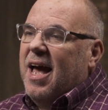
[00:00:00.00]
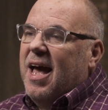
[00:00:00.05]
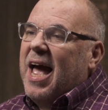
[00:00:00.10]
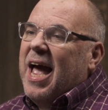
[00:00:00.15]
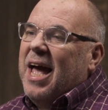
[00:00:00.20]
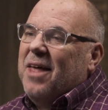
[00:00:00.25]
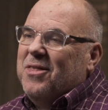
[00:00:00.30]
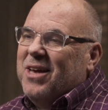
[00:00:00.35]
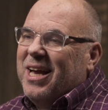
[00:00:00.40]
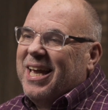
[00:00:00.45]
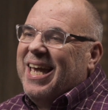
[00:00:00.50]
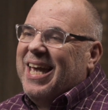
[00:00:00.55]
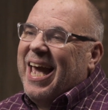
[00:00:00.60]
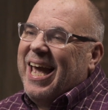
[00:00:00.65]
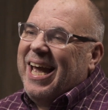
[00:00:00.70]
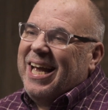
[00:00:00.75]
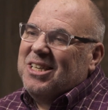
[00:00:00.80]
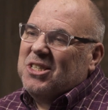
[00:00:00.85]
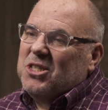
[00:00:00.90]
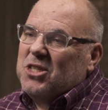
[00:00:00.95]
and the
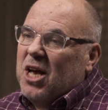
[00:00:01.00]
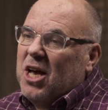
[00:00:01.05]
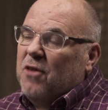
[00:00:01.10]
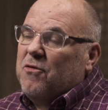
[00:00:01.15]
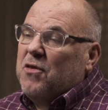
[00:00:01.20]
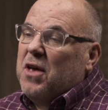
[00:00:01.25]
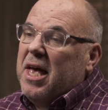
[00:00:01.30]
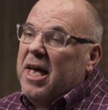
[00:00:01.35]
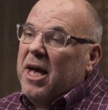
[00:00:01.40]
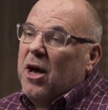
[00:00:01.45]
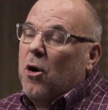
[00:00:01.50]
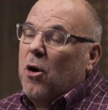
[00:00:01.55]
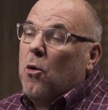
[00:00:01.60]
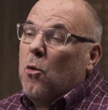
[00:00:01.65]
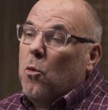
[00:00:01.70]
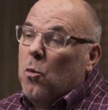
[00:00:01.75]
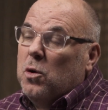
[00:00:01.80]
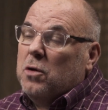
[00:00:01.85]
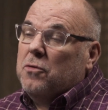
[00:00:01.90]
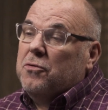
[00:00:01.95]
gates of hell
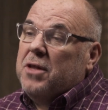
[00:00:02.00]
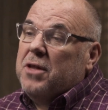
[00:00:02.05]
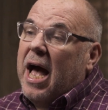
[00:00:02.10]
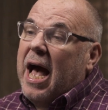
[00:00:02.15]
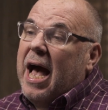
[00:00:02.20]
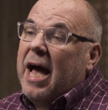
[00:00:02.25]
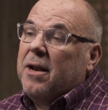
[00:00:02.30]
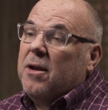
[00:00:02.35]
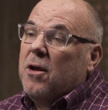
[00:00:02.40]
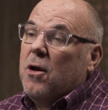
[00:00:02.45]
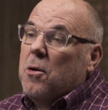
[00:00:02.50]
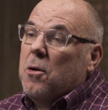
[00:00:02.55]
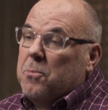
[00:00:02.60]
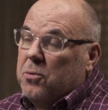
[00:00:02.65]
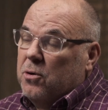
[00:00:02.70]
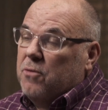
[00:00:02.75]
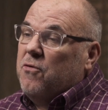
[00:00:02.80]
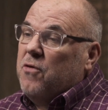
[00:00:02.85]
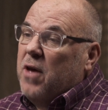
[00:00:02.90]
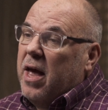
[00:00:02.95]
will not
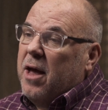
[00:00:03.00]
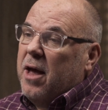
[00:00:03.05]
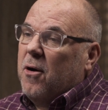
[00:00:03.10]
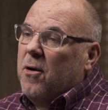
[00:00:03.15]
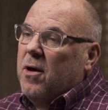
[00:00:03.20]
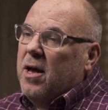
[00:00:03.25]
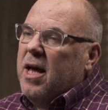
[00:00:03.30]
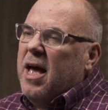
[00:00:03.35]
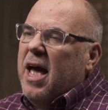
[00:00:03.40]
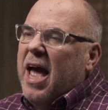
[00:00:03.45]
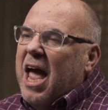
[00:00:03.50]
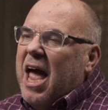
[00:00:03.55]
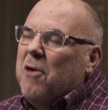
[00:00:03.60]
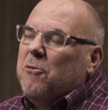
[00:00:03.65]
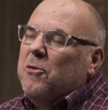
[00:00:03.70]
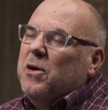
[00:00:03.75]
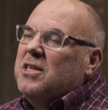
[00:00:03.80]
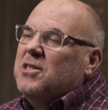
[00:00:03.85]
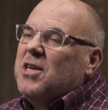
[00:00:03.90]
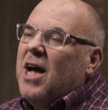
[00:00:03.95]
prevail.
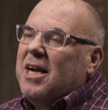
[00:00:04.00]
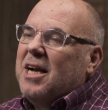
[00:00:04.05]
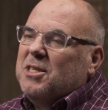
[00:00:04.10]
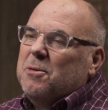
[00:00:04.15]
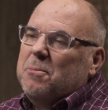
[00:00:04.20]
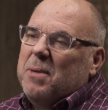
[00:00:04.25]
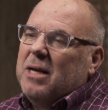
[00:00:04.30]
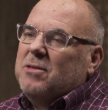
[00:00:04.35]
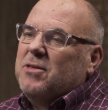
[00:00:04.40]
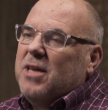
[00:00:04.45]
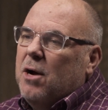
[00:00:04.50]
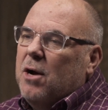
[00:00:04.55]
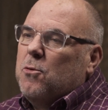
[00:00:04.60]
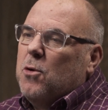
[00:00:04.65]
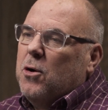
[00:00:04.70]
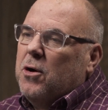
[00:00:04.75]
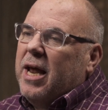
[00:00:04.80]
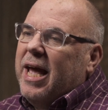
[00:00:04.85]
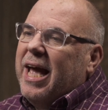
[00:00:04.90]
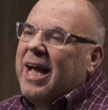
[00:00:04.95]
And we talked about that
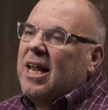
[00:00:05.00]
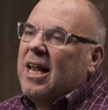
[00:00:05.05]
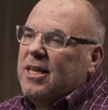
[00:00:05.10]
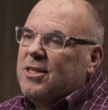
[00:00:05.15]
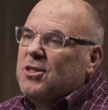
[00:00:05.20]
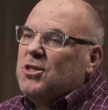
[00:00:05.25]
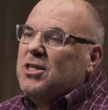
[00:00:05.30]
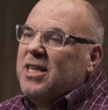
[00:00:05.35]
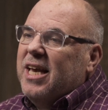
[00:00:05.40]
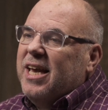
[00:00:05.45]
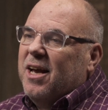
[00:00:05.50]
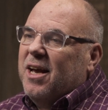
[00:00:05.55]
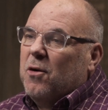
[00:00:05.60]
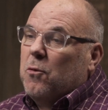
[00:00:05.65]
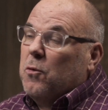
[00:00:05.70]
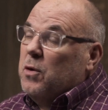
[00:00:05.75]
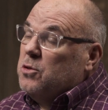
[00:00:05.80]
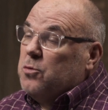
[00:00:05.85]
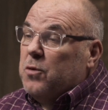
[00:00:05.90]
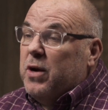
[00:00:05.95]
word ecclesia,
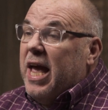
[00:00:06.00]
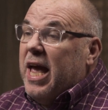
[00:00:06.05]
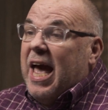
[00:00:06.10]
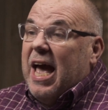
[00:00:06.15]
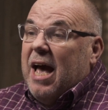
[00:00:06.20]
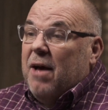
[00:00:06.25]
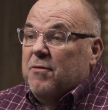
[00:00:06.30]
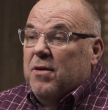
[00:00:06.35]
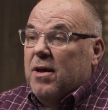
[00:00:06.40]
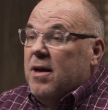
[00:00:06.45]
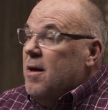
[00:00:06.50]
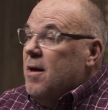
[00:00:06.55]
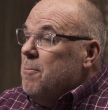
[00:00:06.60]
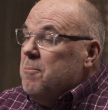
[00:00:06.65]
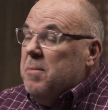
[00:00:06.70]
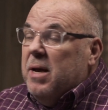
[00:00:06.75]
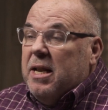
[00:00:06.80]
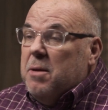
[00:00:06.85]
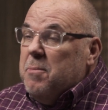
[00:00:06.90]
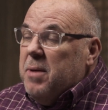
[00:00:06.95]
which we have
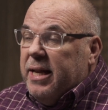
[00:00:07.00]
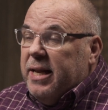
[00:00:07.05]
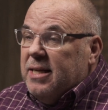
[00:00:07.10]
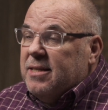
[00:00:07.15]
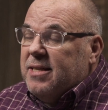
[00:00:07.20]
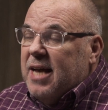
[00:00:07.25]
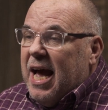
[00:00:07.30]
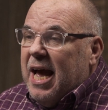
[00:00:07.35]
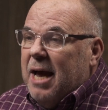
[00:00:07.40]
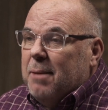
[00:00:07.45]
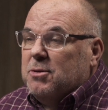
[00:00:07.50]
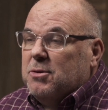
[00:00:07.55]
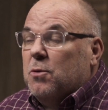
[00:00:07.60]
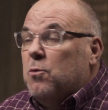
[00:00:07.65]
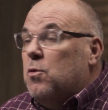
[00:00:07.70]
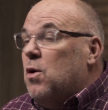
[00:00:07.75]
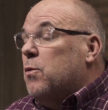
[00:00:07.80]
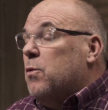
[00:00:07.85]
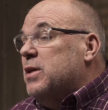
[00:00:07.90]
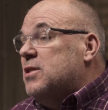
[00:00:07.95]
many, many times. And
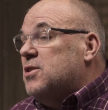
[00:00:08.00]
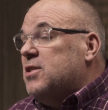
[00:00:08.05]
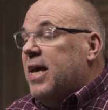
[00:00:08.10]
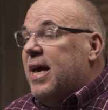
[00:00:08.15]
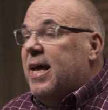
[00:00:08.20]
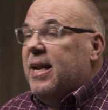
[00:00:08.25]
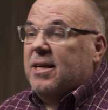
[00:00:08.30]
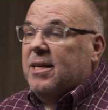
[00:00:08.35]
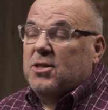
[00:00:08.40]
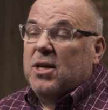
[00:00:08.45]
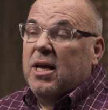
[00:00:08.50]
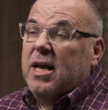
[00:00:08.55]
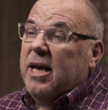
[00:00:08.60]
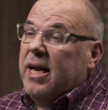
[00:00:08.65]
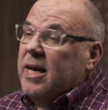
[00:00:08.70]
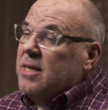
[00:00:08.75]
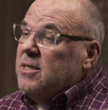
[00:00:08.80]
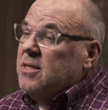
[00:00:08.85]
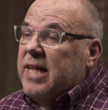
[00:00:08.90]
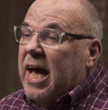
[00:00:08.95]
what we said is,
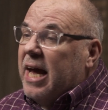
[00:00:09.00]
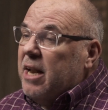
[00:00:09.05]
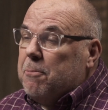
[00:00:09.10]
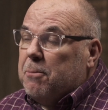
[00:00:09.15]
it's not a